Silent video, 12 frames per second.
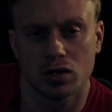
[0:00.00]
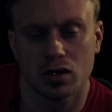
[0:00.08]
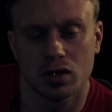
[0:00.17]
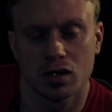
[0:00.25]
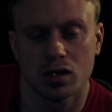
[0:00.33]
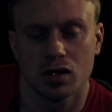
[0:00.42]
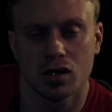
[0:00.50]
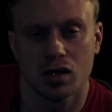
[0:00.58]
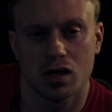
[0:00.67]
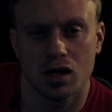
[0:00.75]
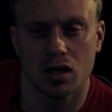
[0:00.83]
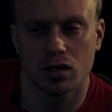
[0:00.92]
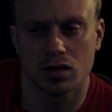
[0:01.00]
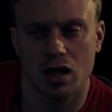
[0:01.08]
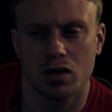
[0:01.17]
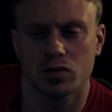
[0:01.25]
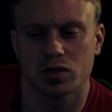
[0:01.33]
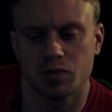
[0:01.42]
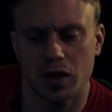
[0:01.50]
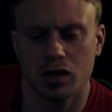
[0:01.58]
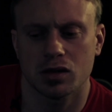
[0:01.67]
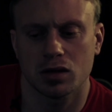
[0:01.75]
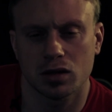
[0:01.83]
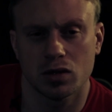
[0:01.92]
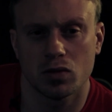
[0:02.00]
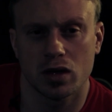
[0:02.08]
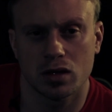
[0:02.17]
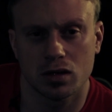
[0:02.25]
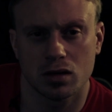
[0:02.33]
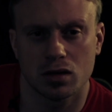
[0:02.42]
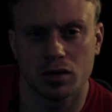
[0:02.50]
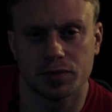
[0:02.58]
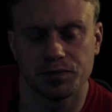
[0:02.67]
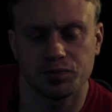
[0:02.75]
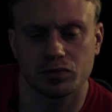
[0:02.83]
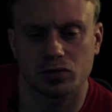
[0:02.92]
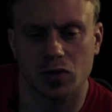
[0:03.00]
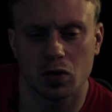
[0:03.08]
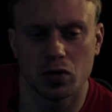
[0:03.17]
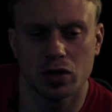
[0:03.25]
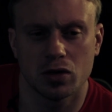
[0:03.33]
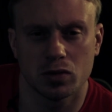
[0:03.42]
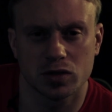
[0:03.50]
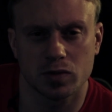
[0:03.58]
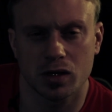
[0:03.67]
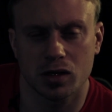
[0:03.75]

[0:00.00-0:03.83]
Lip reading: And that was basically when we knew it was my sister.